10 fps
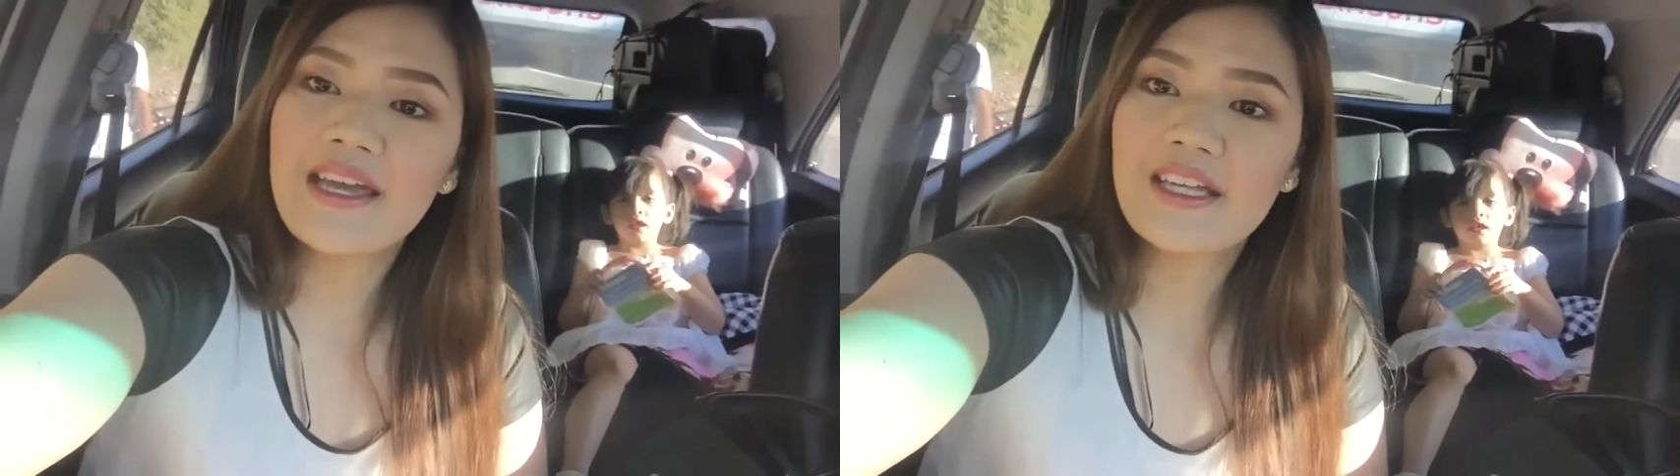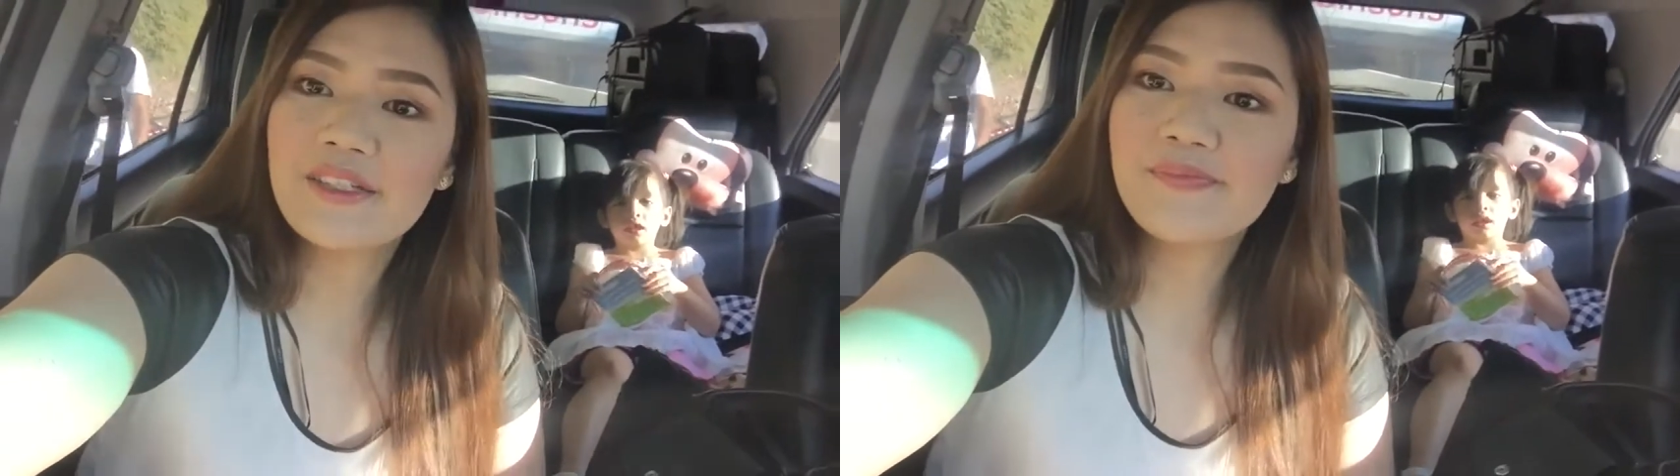
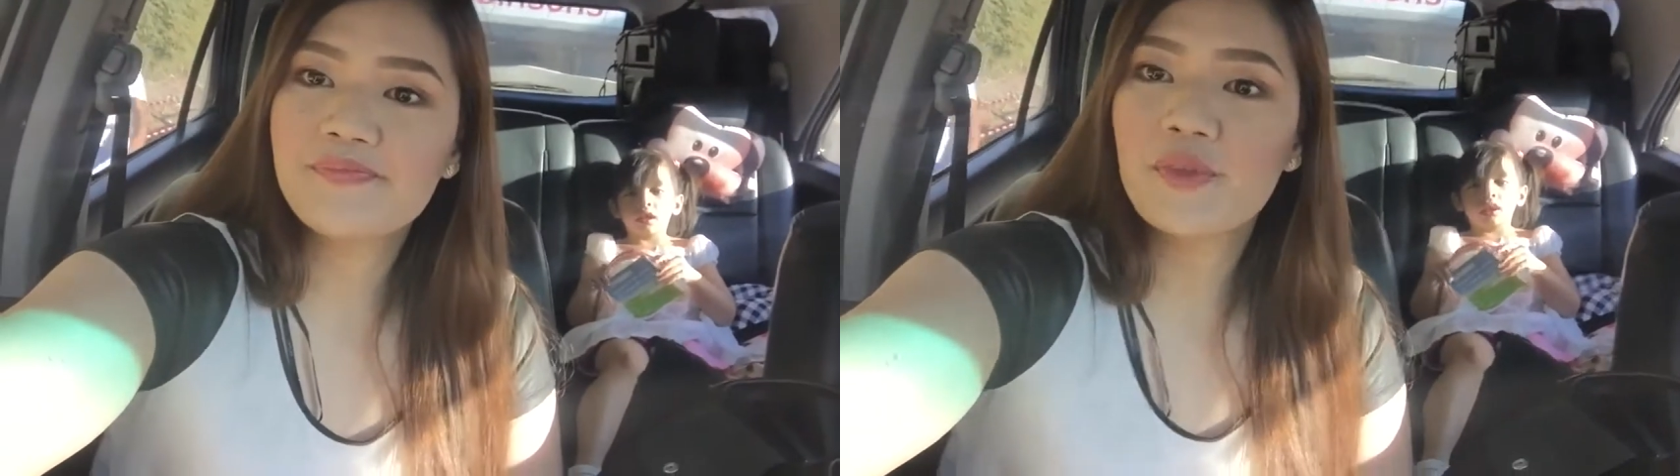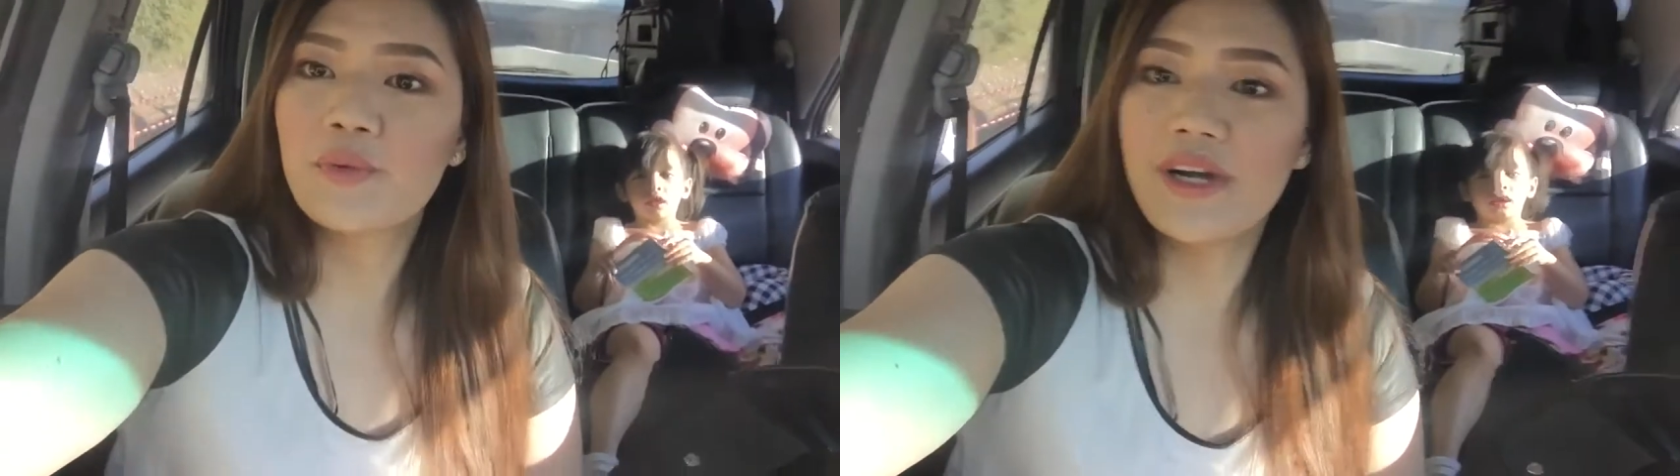And
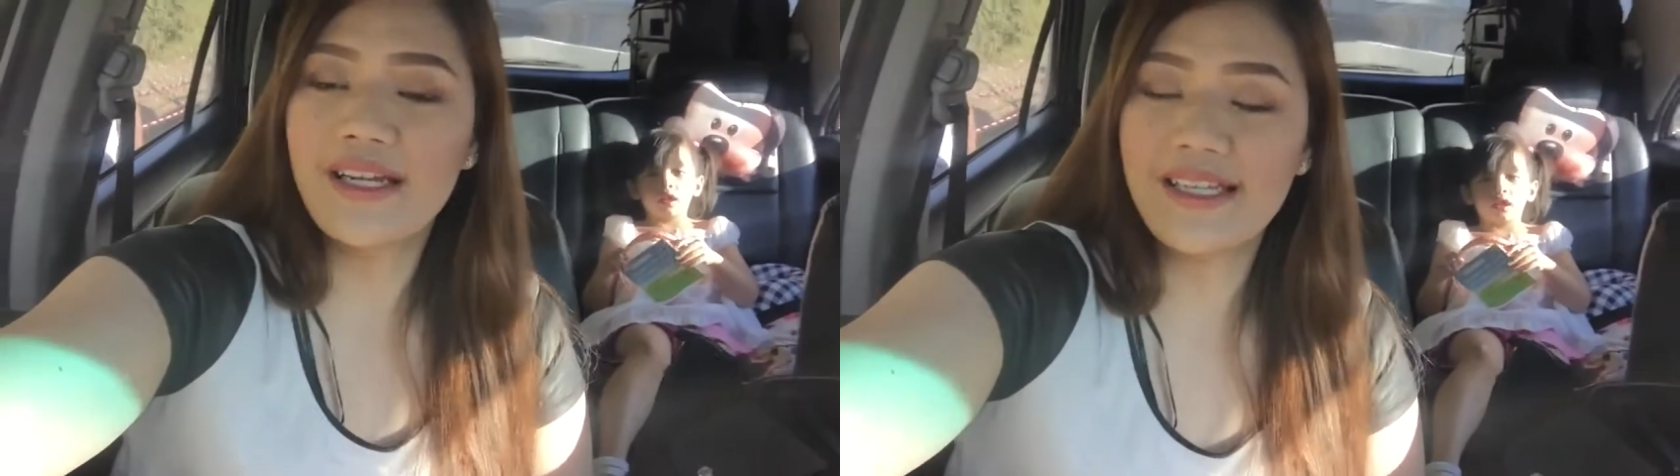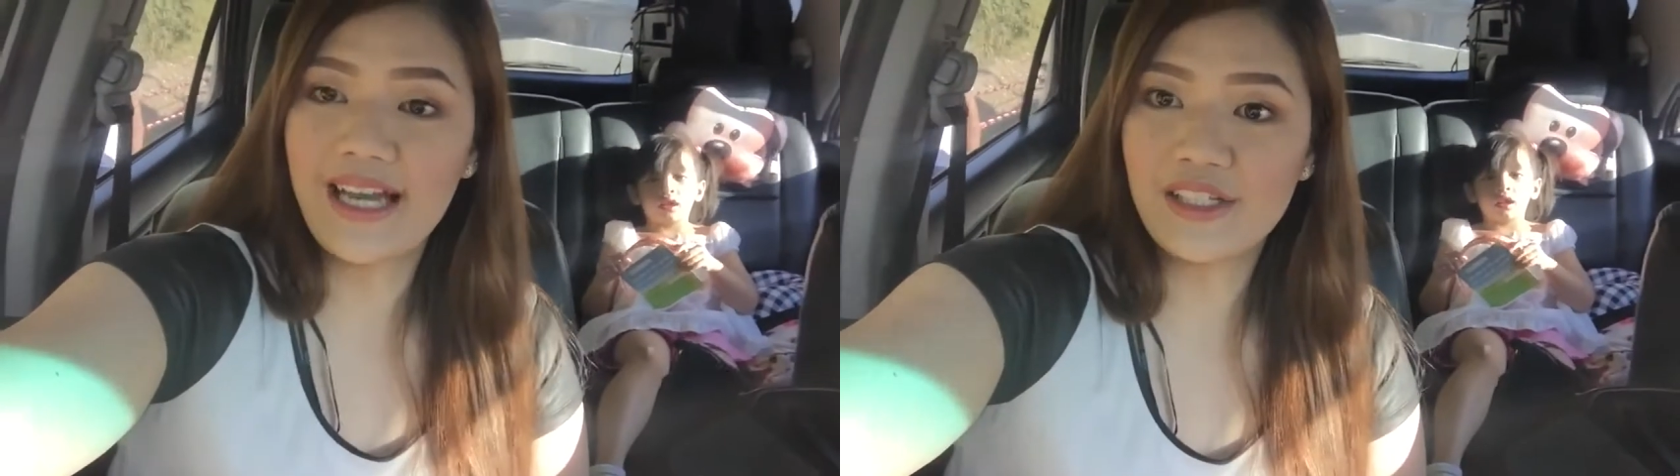we're
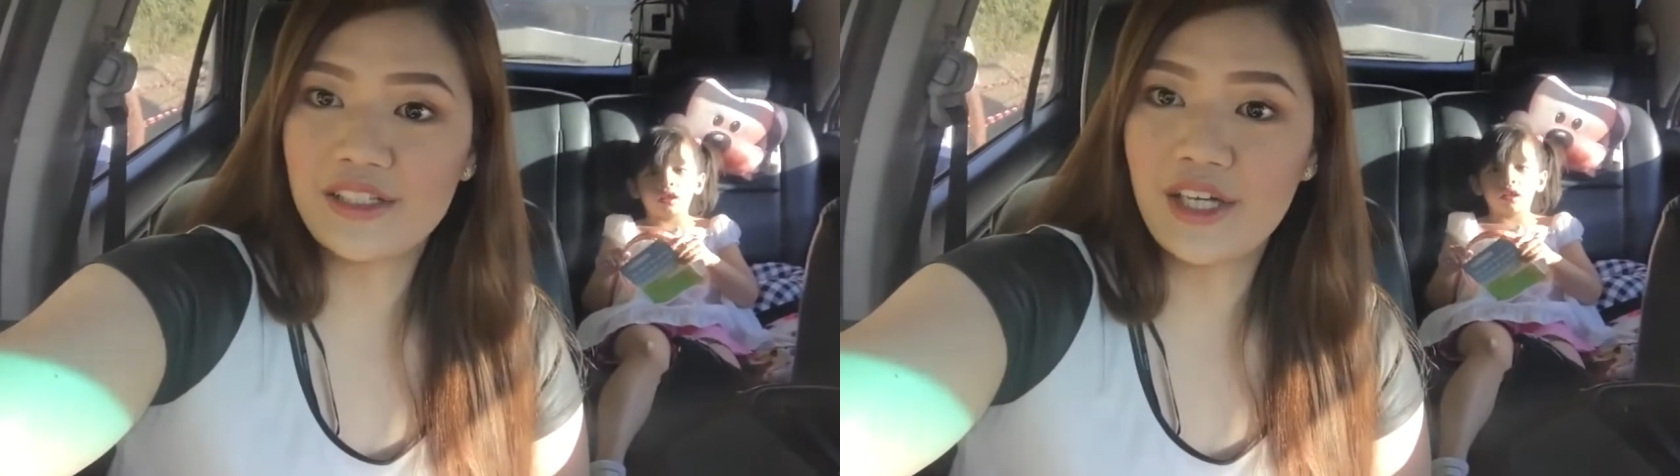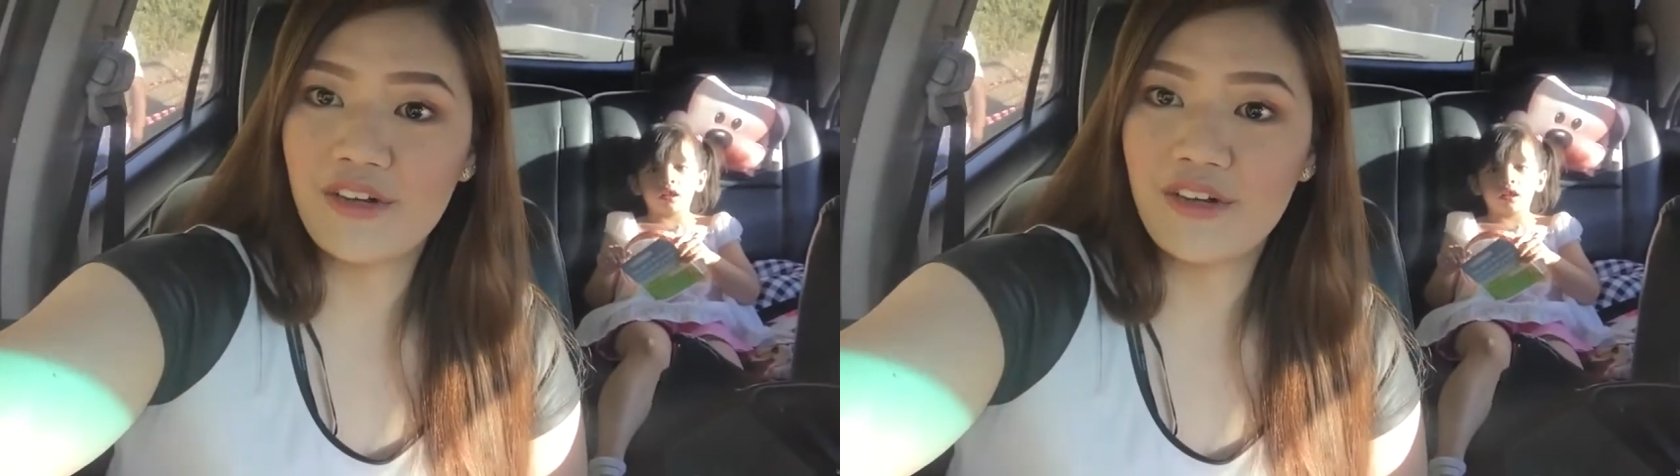heading out